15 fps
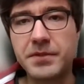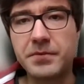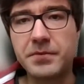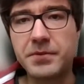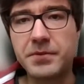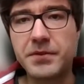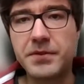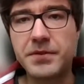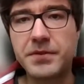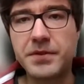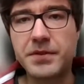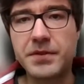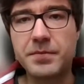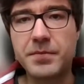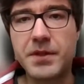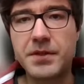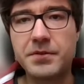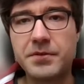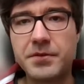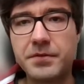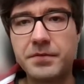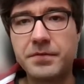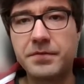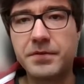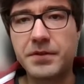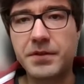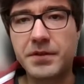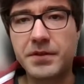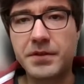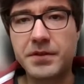It was a matter of
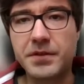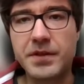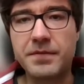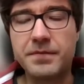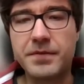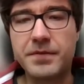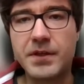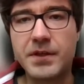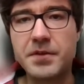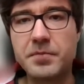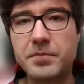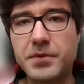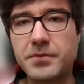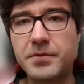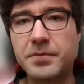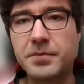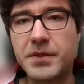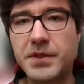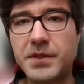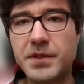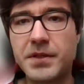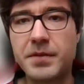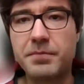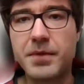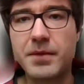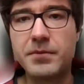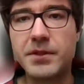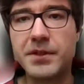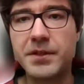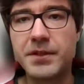a fine imposed by the
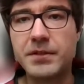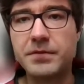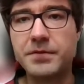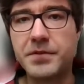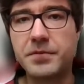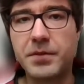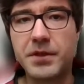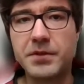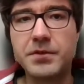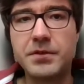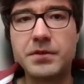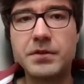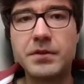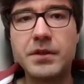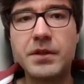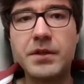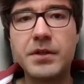public health inspection.